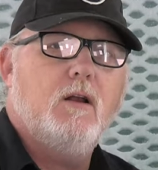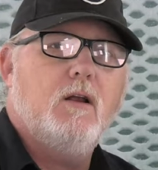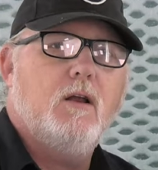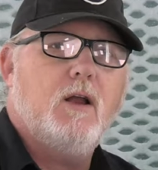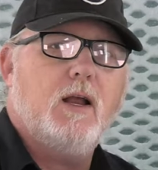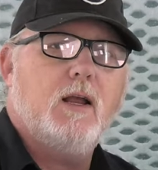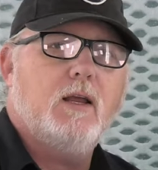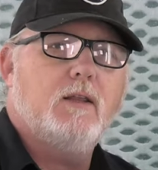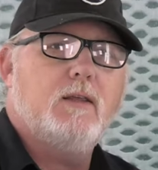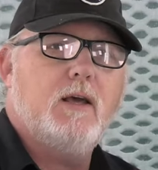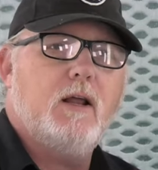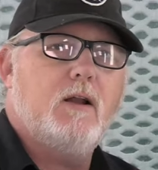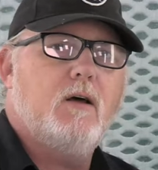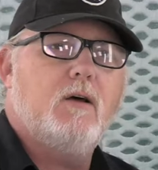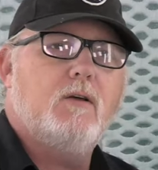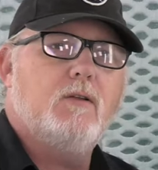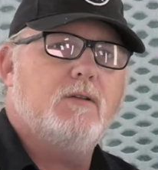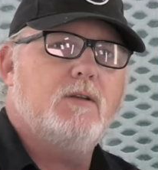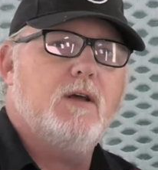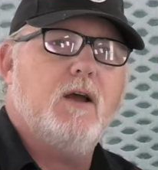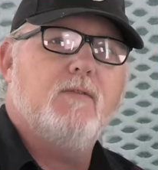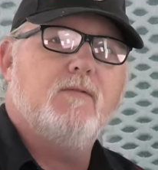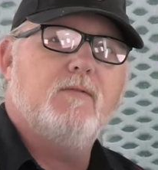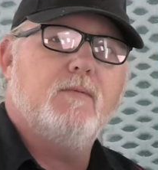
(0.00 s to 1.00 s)
I get that all
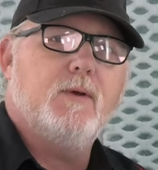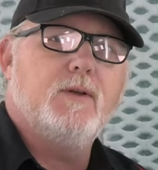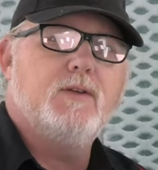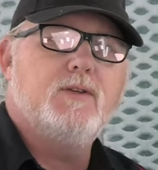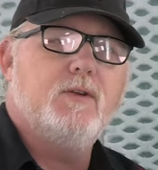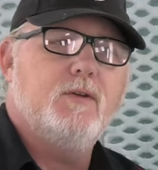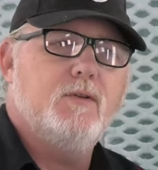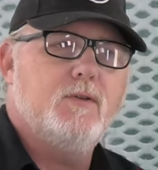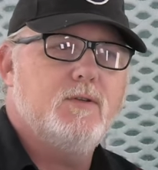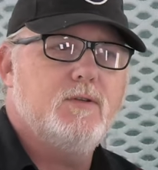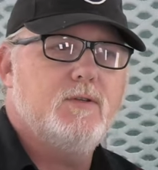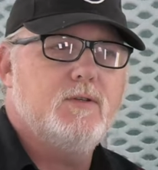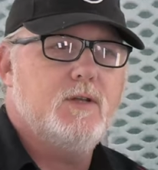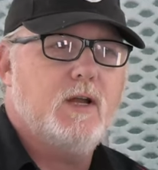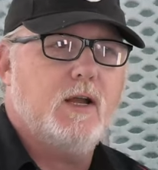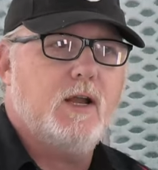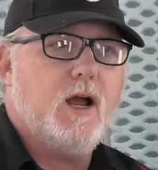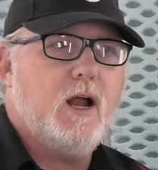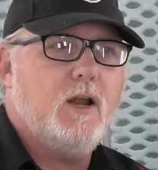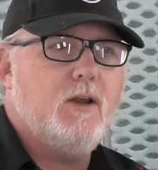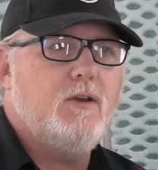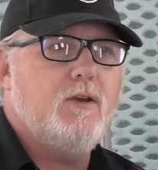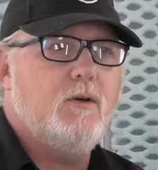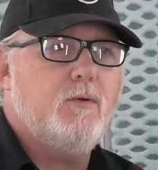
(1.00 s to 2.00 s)
the time from my students. Like,
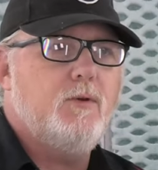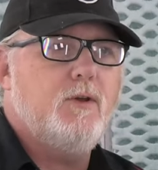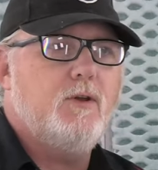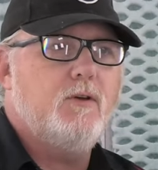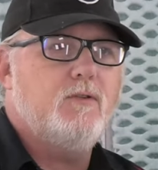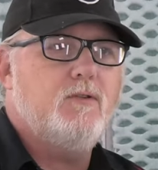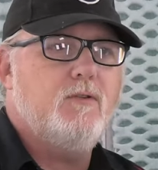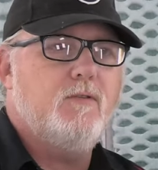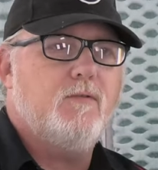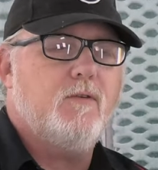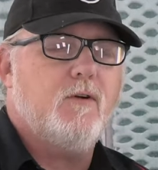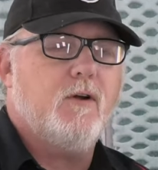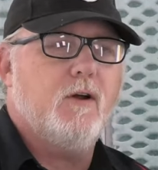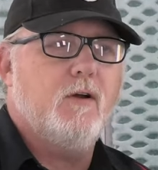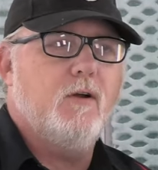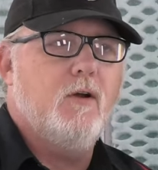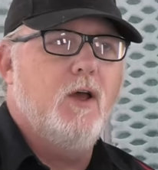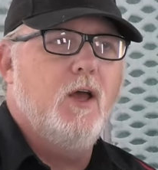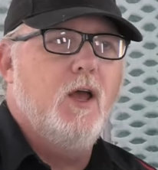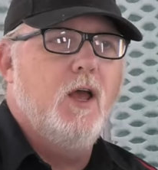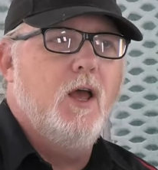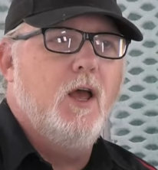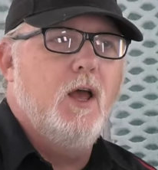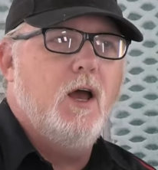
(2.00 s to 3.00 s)
how do you know when you go too far? I
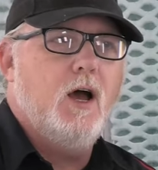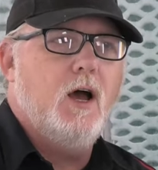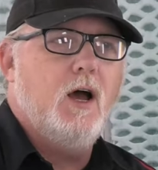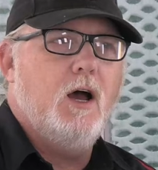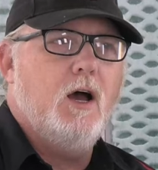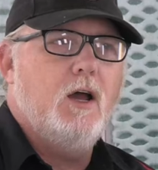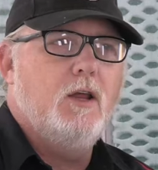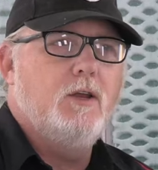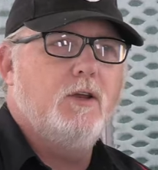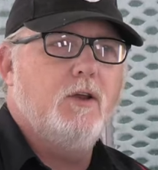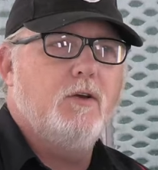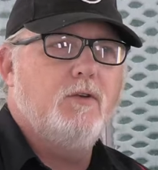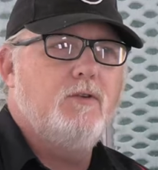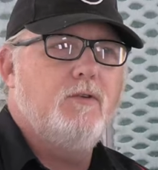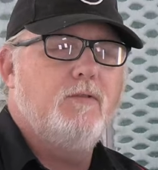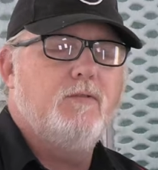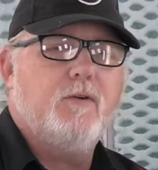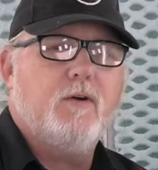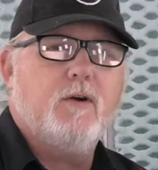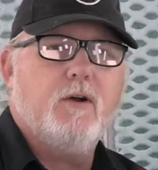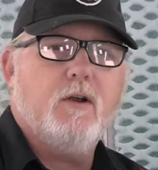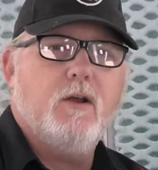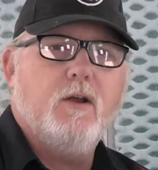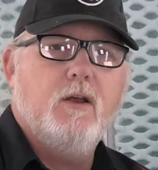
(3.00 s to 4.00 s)
go, uh, you go too
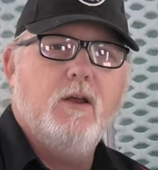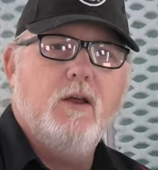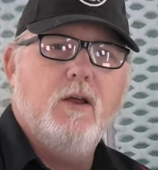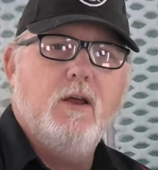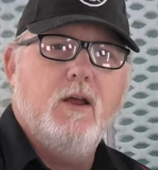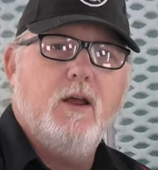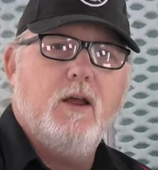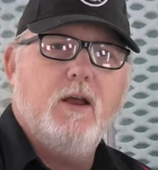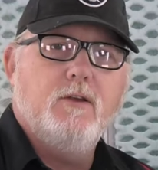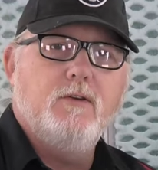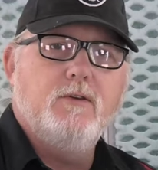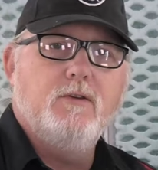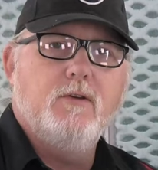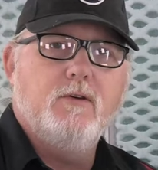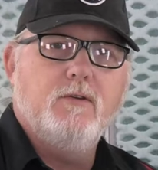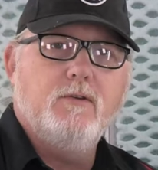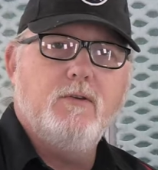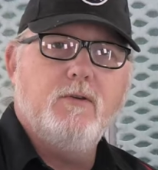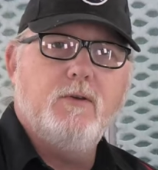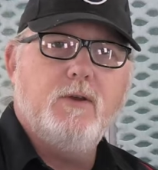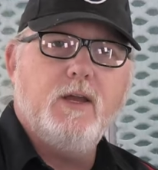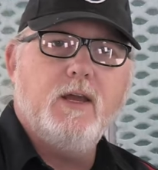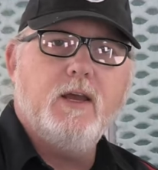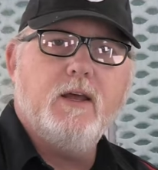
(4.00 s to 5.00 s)
far and you don't
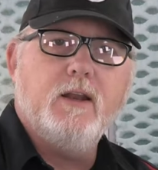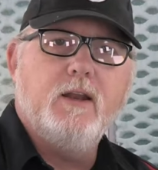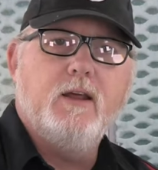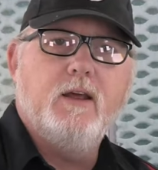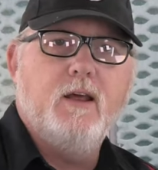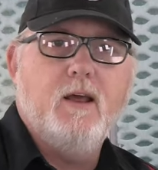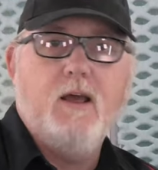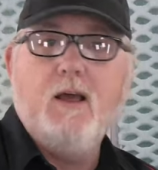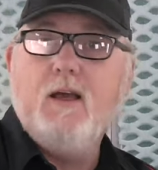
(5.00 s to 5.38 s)
do it again.